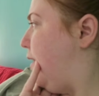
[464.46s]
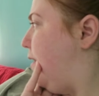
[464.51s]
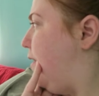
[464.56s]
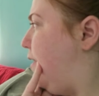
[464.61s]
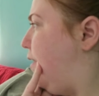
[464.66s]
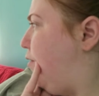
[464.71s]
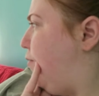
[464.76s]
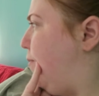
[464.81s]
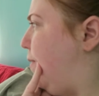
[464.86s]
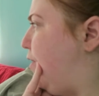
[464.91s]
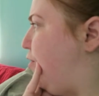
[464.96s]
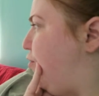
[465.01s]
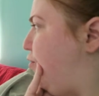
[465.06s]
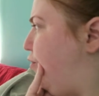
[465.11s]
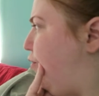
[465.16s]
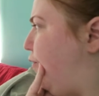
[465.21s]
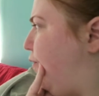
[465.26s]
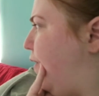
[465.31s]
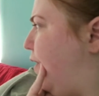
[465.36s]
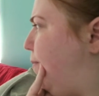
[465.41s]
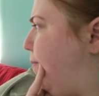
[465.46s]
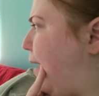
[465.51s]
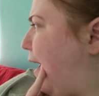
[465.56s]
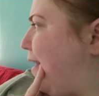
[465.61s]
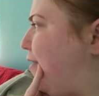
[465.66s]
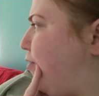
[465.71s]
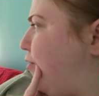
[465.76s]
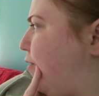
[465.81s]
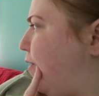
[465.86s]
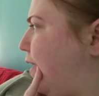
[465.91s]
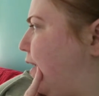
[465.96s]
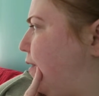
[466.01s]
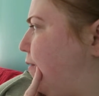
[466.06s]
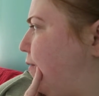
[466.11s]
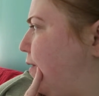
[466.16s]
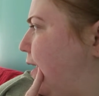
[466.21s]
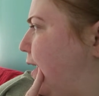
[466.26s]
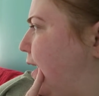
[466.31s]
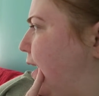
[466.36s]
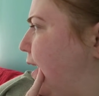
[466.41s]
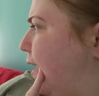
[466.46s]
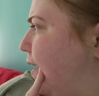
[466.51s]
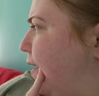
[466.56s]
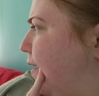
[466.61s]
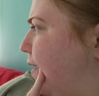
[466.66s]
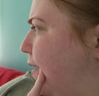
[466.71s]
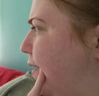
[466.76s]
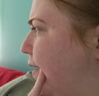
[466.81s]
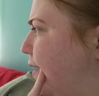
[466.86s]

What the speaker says: wait and see to make sure you feel better then, okay?